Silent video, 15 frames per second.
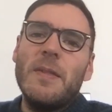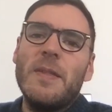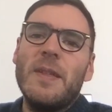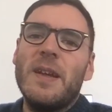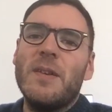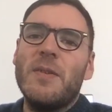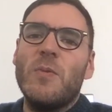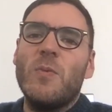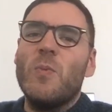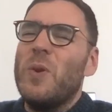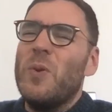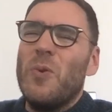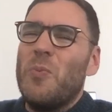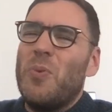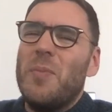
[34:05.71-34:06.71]
then
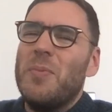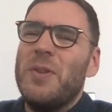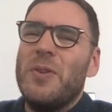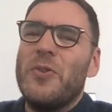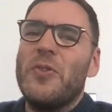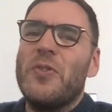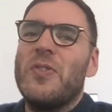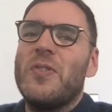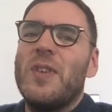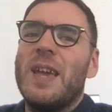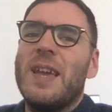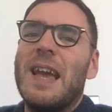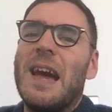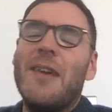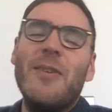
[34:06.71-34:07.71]
we would probably just
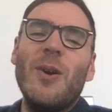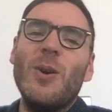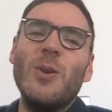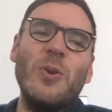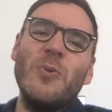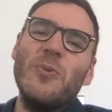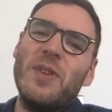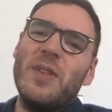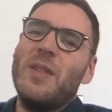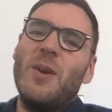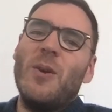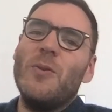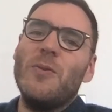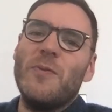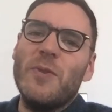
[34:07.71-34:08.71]
say carry on using the
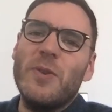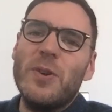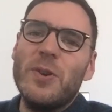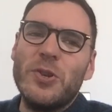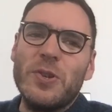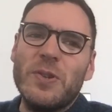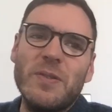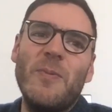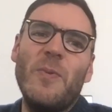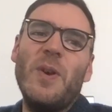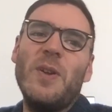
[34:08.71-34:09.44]
old version